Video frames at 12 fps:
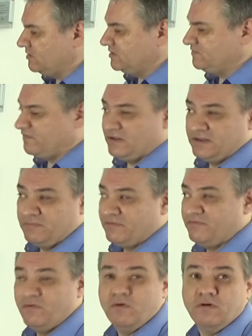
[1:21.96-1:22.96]
file number
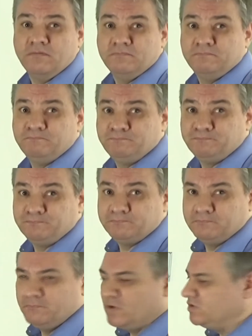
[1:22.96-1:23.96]
4,
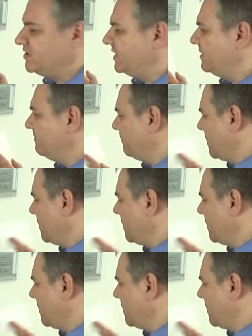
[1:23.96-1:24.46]
Monty.